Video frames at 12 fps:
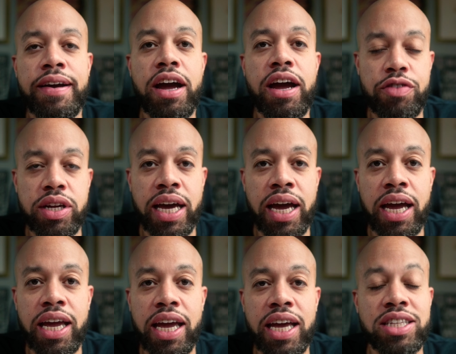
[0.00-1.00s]
every
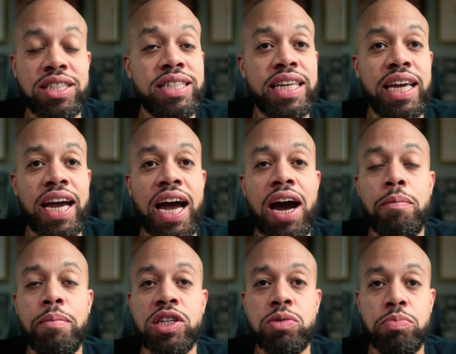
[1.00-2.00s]
day and see
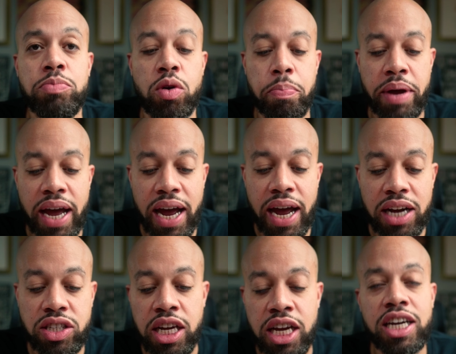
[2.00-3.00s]
how much more
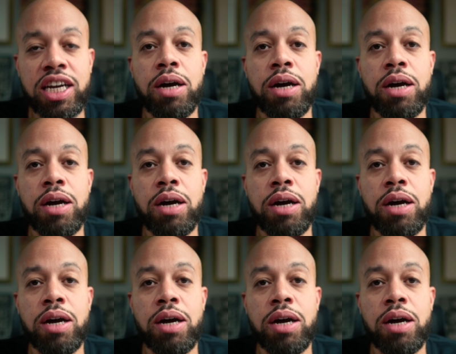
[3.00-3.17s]
passion